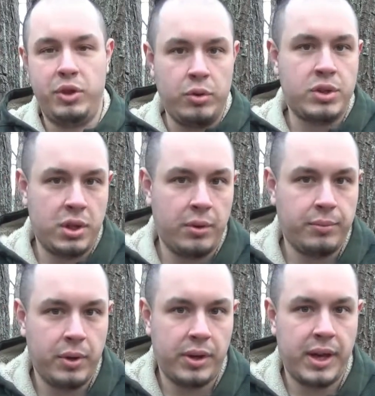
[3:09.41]
do so,
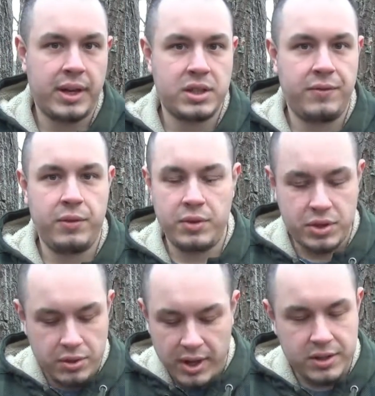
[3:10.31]
okay? Because if you
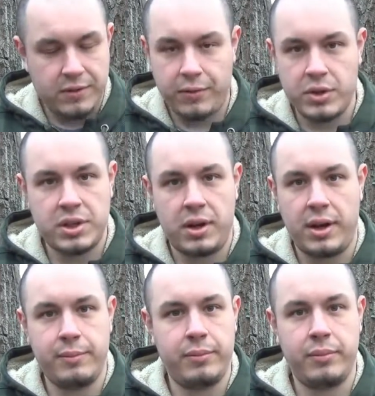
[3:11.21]
just try this the first
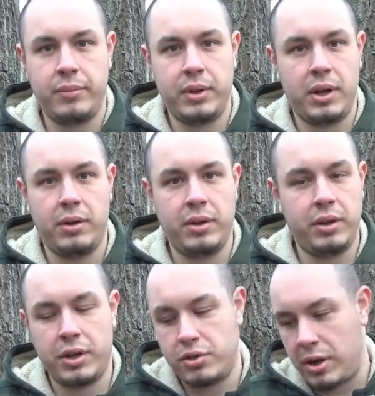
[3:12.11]
time, you're
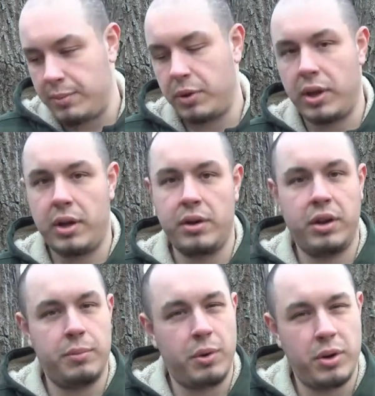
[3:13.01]
going to drop your lighter,
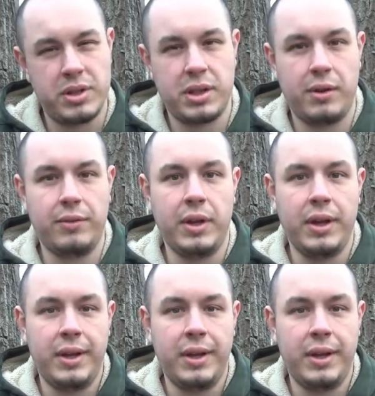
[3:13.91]
you're going to burn yourself.